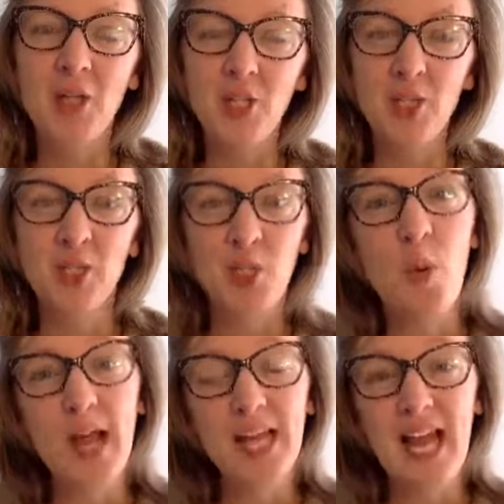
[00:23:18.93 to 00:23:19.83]

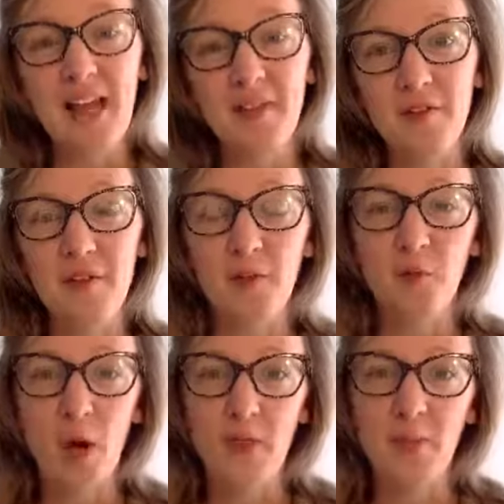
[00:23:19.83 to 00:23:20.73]
do I let the fear
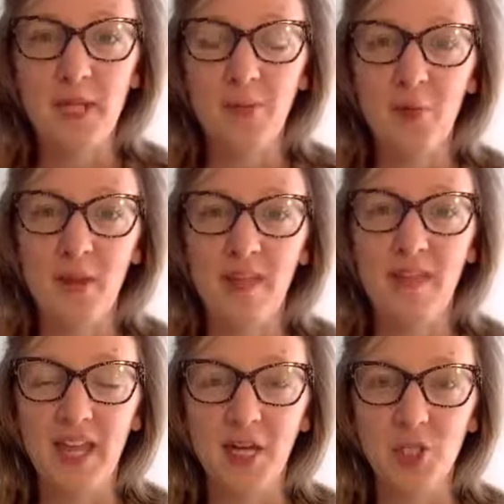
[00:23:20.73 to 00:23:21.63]
of what other people
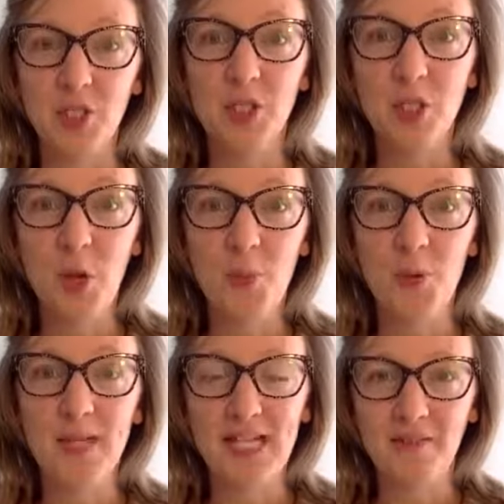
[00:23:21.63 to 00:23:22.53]
might think to stop
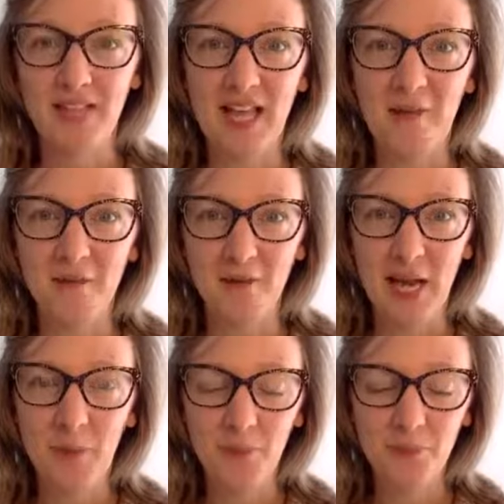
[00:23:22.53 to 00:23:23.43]
me living that full
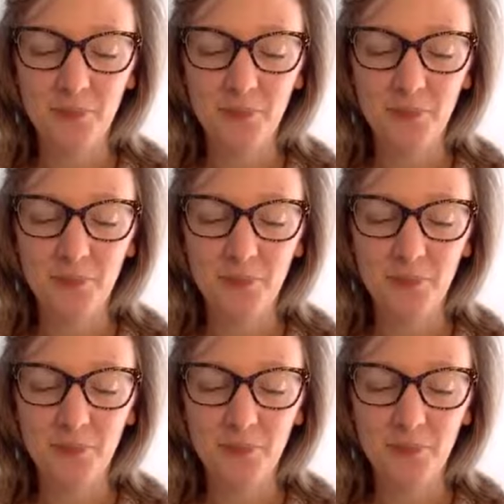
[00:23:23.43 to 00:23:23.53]
out?